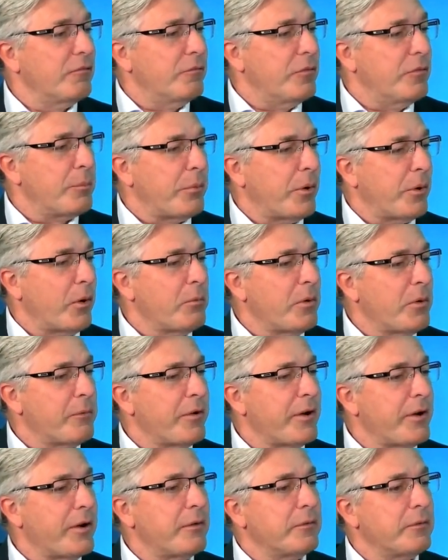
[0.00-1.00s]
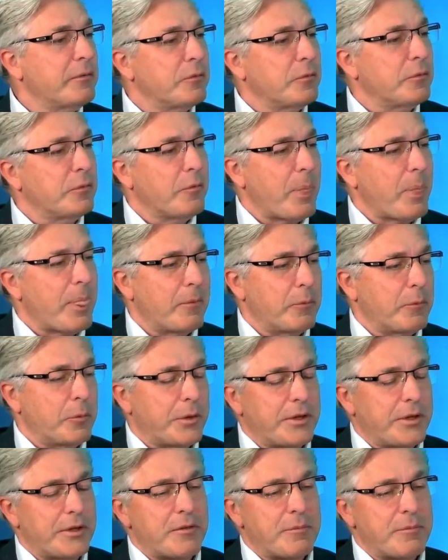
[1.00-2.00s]
the problem where we
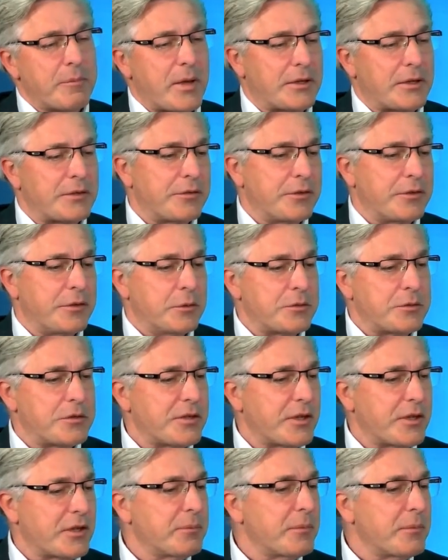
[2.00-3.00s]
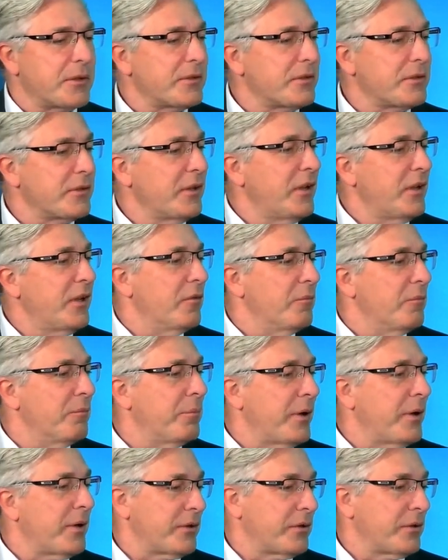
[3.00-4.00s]
didn't match the user segment,
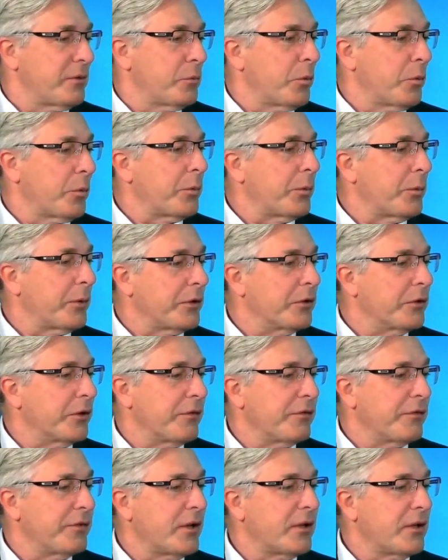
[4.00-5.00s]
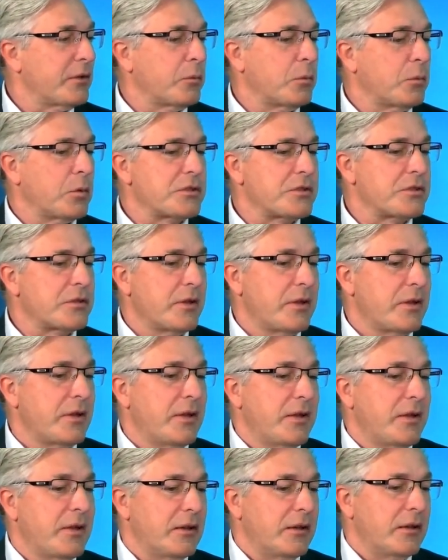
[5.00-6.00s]
but what we could have done was
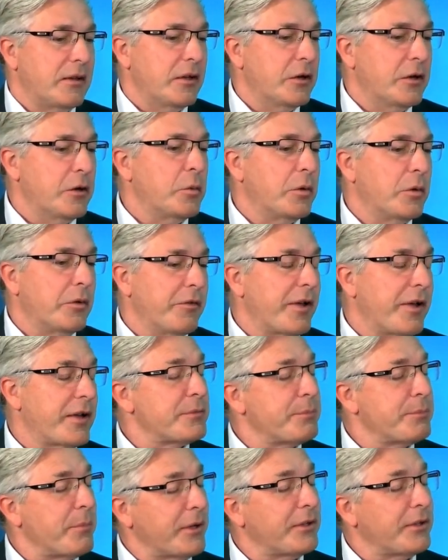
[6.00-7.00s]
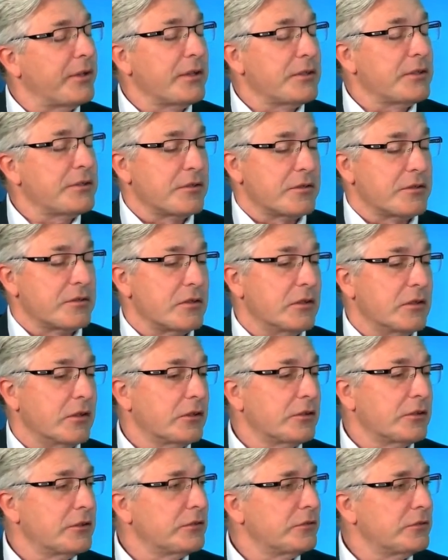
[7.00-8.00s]
lower the expectations a
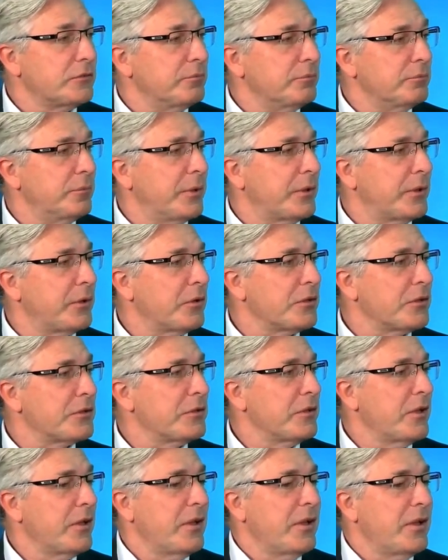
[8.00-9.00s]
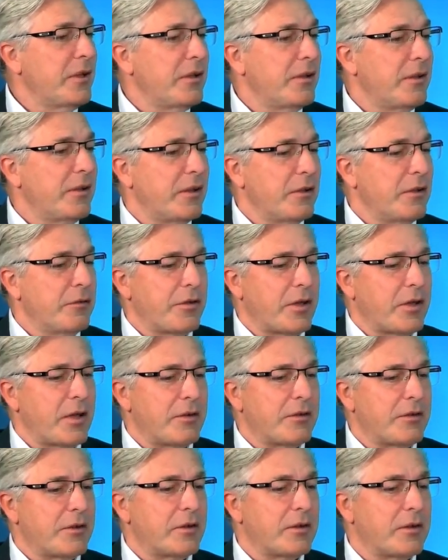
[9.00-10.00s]
lot. Because if you
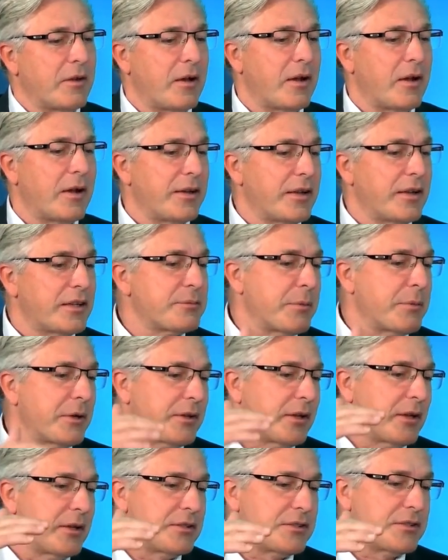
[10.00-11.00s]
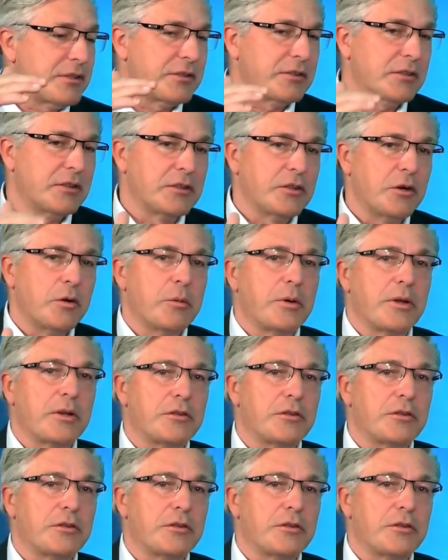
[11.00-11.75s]
have a high expectation and going